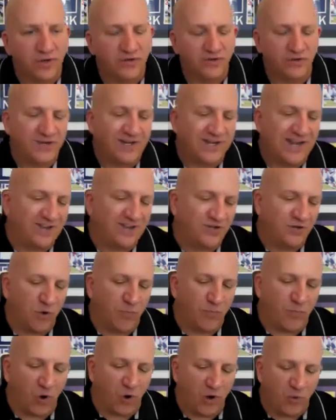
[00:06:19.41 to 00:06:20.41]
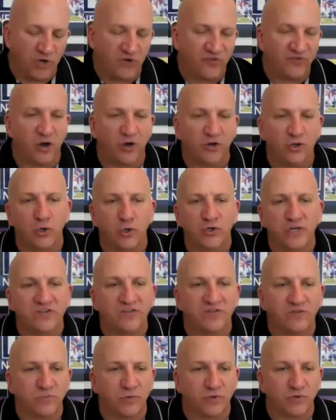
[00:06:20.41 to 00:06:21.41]
So you get to a point where you start doing
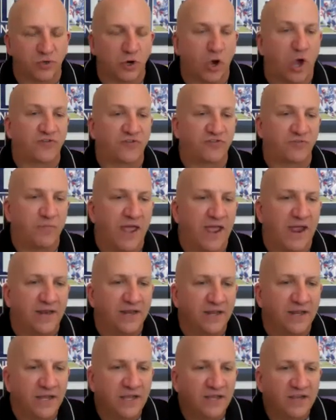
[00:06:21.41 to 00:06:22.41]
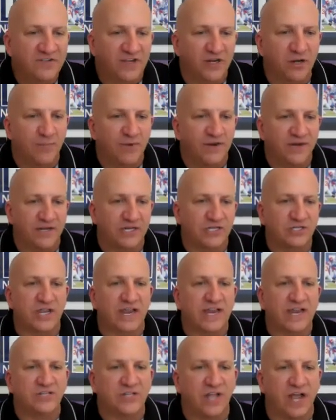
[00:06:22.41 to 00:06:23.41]
these, what's called s1e1, single minute
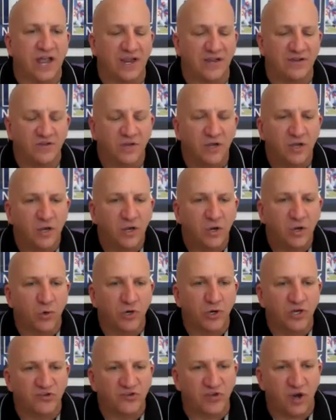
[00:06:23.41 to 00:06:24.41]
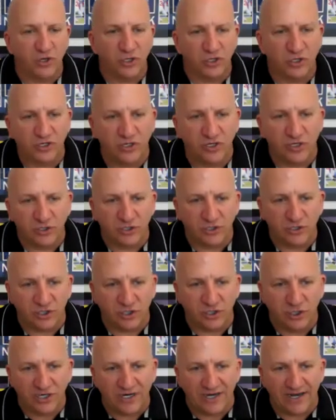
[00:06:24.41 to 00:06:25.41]
exchange dies, where you start
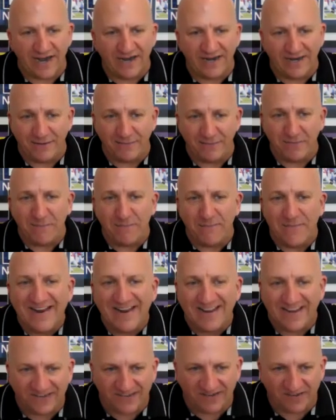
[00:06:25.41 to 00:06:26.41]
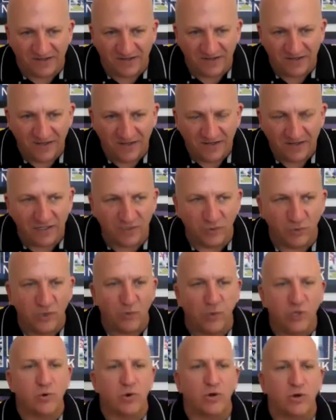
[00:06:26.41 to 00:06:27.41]
looking at it in minutes.
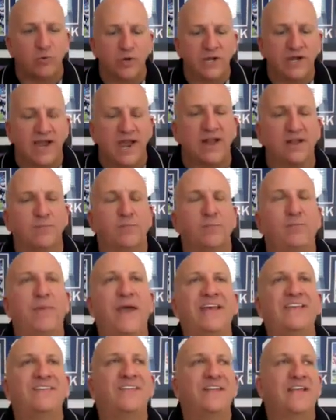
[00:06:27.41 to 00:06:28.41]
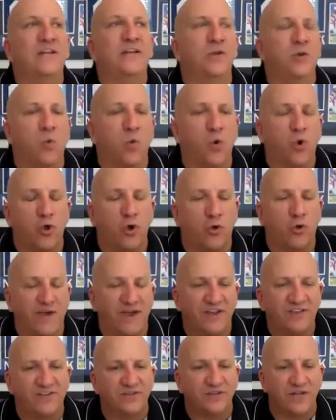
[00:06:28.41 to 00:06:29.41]
We got best in the world,
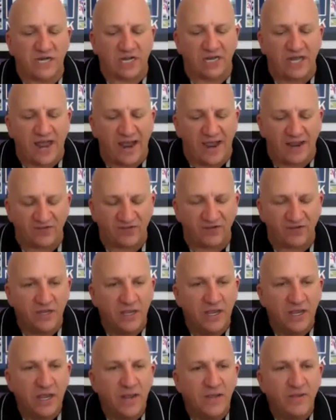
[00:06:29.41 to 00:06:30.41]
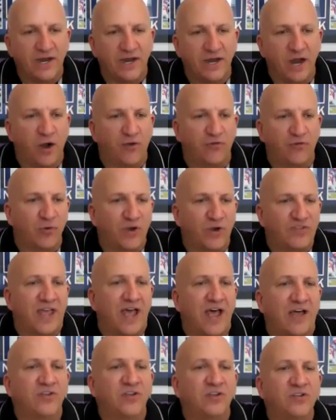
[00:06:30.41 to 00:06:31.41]
best in the class in our
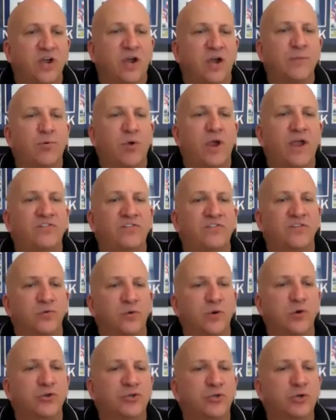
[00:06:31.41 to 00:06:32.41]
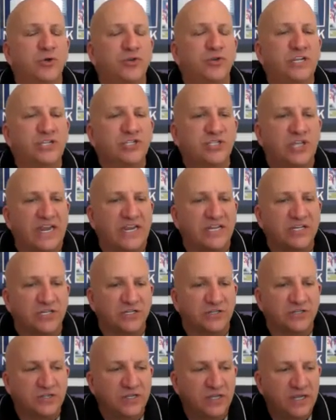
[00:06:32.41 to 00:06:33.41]
3,000 ton presses. We were doing these
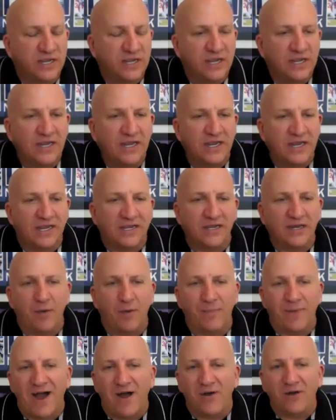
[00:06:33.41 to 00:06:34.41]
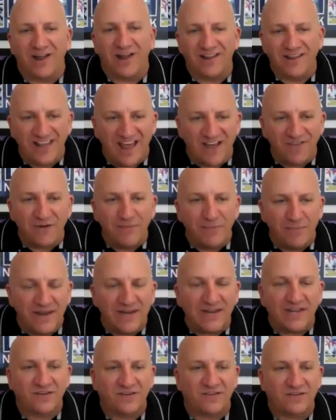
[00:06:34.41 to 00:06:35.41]
changes in about 11
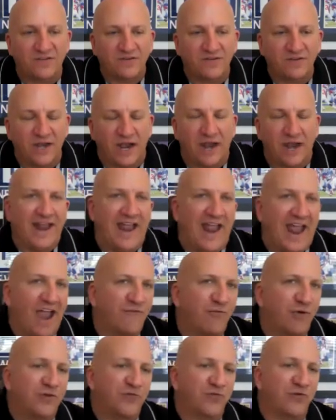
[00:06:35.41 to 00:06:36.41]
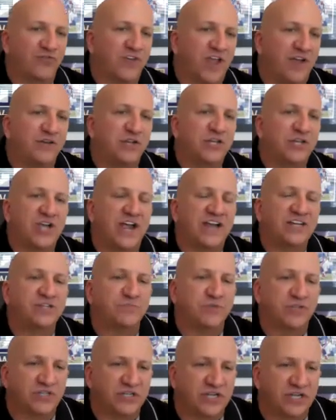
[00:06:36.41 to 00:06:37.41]
minutes on average for 7 injection
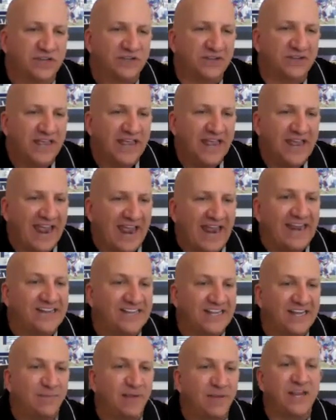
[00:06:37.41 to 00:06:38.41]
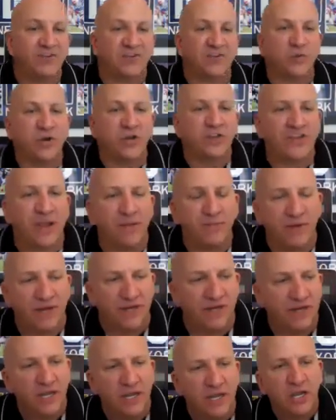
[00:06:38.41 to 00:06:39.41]
machines, 18 minutes. So what does that
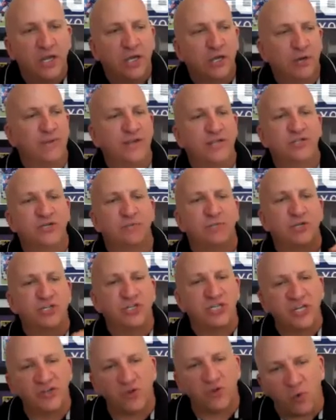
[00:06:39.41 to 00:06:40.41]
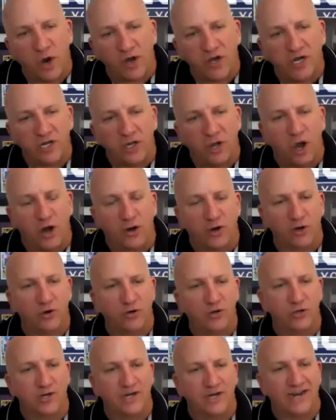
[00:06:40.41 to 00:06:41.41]
mean? It means your machines are running longer,
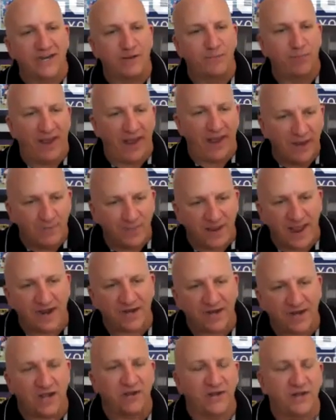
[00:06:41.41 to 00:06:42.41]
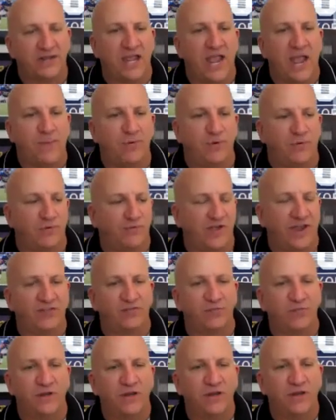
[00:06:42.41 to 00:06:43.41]
you're getting payback on the capital
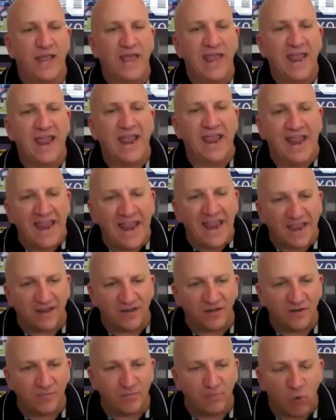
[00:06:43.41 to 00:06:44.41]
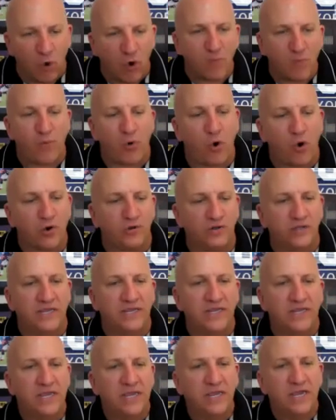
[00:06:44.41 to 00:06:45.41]
investment, and more
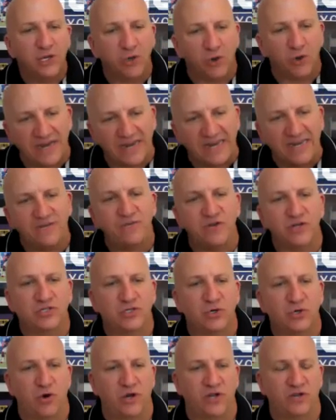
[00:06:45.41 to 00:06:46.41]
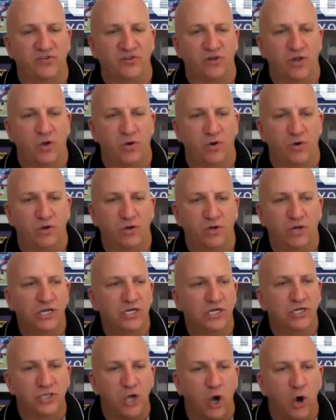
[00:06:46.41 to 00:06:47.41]
importantly, your inventory is lower.
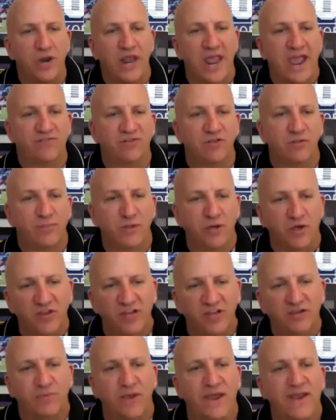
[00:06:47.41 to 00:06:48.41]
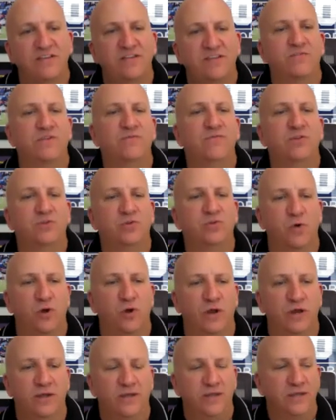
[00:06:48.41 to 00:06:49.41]
You don't have to build these banks of
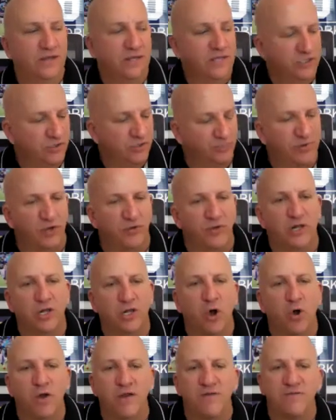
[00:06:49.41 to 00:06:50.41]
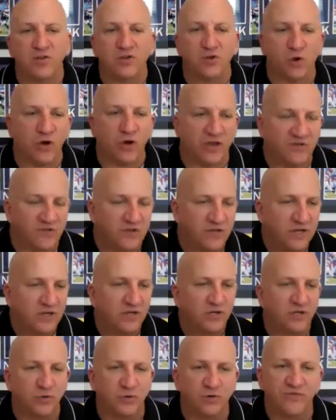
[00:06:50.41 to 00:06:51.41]
inventory. You're building lower inventories,
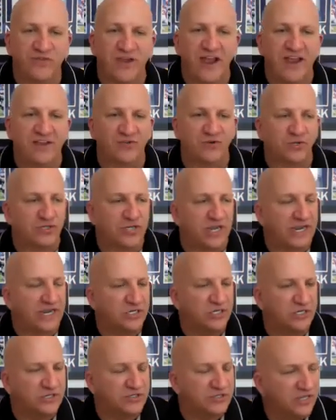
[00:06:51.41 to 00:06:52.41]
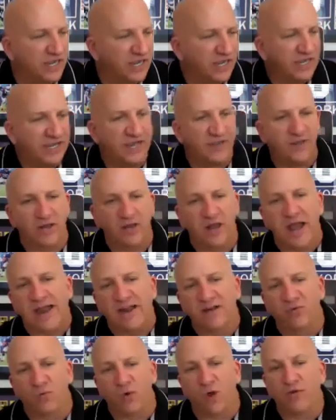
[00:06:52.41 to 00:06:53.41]
doing faster changes, and the
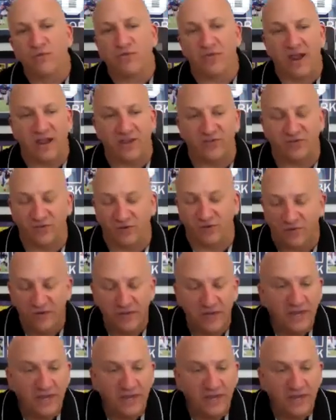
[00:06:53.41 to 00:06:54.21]
lines run faster.